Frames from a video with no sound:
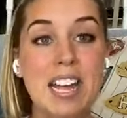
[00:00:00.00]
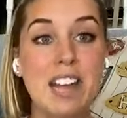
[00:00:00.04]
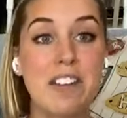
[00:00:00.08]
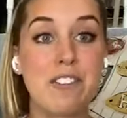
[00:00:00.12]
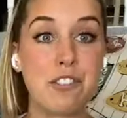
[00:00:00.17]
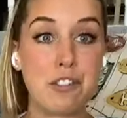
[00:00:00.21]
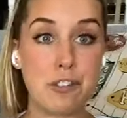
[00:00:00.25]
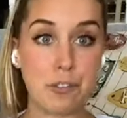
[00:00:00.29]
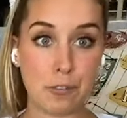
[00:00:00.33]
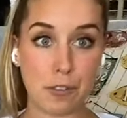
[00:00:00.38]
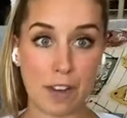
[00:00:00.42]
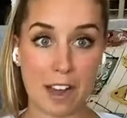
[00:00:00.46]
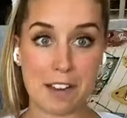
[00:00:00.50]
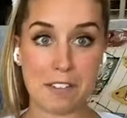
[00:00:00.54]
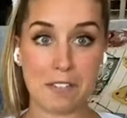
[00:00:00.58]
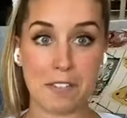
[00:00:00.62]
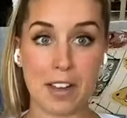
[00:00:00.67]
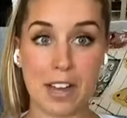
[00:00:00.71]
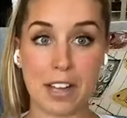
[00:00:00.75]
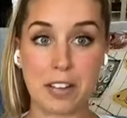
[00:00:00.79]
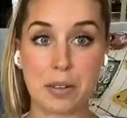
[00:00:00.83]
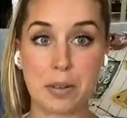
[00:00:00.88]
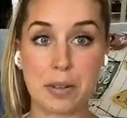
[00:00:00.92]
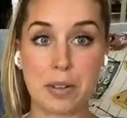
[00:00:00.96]
if you find
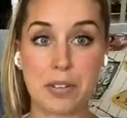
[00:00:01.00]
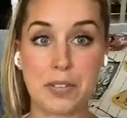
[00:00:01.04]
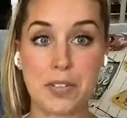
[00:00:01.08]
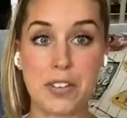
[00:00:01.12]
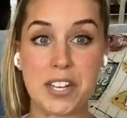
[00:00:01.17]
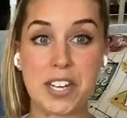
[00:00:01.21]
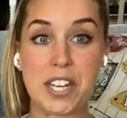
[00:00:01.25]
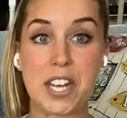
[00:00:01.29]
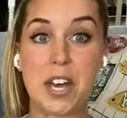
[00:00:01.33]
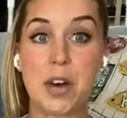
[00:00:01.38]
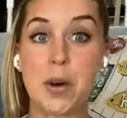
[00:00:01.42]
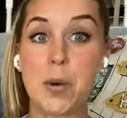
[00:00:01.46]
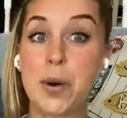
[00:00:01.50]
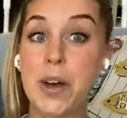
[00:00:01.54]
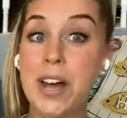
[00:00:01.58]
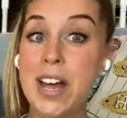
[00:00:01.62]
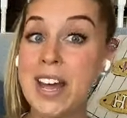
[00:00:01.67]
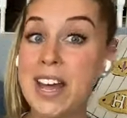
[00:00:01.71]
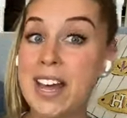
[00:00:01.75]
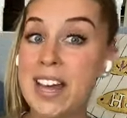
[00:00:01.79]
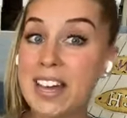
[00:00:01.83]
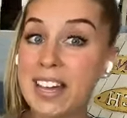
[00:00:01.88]
value in the video,